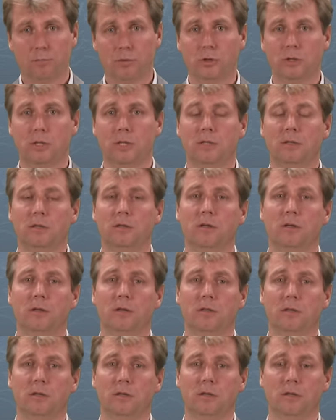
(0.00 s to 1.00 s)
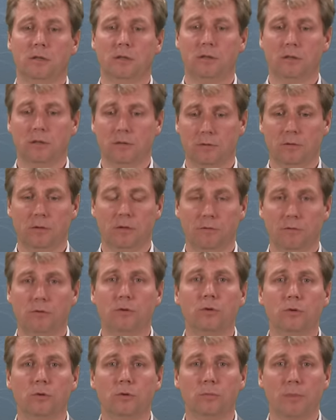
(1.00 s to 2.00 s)
pushing the
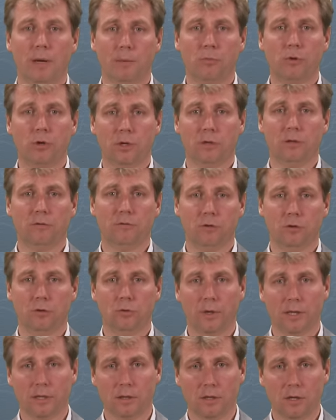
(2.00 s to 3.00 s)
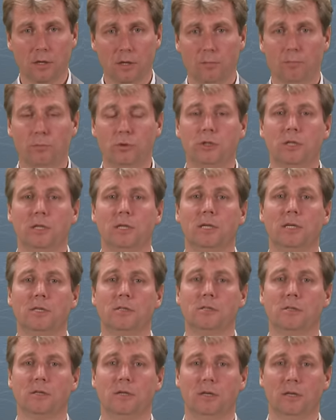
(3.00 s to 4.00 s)
fuel, by burning the fuel and pushing
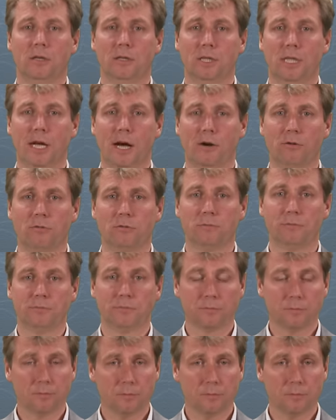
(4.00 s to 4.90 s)
this down.